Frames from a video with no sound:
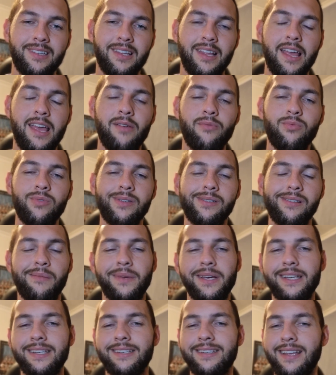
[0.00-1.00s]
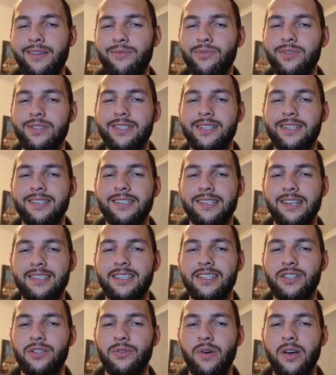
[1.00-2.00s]
It was a
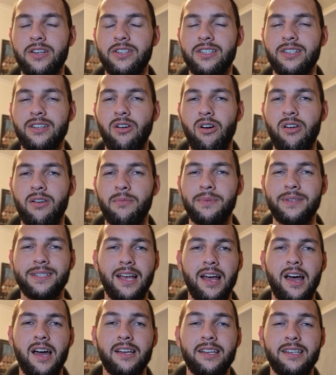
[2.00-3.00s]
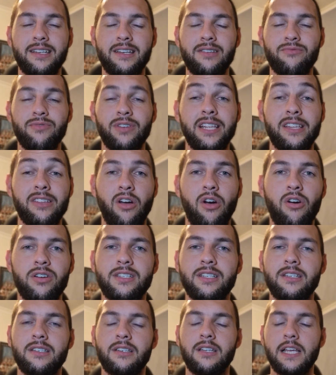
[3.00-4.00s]
situation kind of bizarre. You didn't really
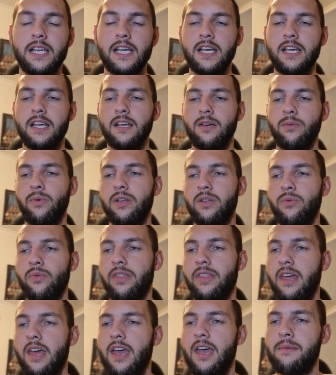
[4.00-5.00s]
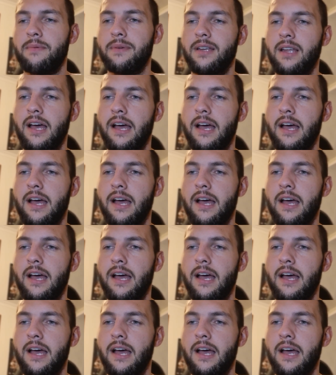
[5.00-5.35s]
notice it when you were there, but